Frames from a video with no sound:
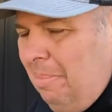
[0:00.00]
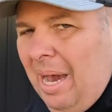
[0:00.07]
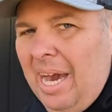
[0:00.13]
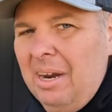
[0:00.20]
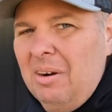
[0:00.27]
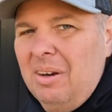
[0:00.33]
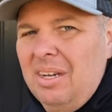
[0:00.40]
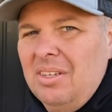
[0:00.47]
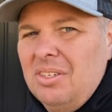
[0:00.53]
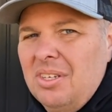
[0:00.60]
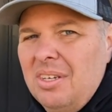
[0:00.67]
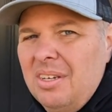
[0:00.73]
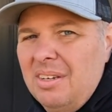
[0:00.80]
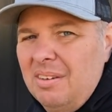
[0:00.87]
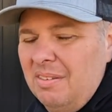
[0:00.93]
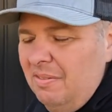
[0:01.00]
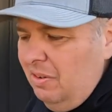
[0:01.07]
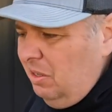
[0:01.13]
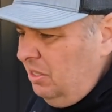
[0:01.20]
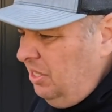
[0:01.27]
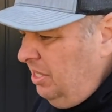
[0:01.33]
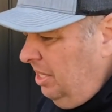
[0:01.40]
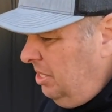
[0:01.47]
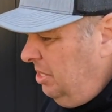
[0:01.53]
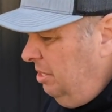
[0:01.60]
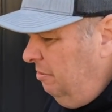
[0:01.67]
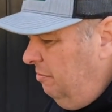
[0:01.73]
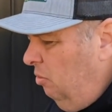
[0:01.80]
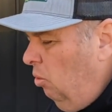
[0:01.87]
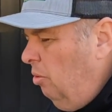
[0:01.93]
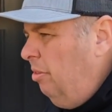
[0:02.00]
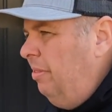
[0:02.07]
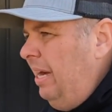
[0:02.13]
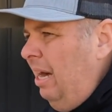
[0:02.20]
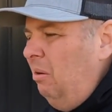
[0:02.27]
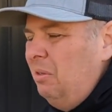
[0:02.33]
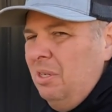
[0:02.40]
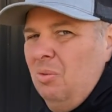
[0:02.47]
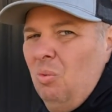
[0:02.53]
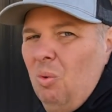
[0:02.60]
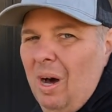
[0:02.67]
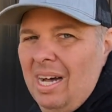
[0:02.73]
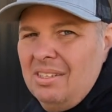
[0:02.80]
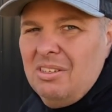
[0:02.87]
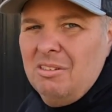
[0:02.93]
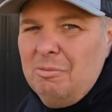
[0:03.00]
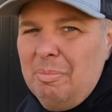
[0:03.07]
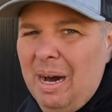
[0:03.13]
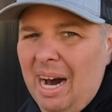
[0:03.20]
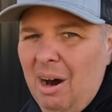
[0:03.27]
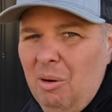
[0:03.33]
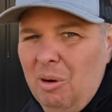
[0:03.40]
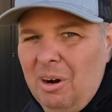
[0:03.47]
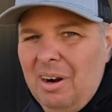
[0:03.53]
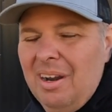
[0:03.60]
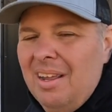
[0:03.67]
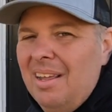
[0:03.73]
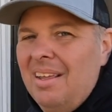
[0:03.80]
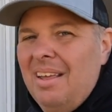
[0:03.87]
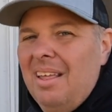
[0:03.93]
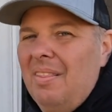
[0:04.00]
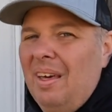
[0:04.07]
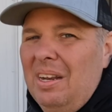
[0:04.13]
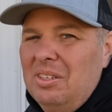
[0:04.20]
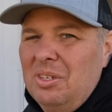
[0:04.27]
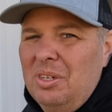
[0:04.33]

batteries for 64,000 watts of power. That is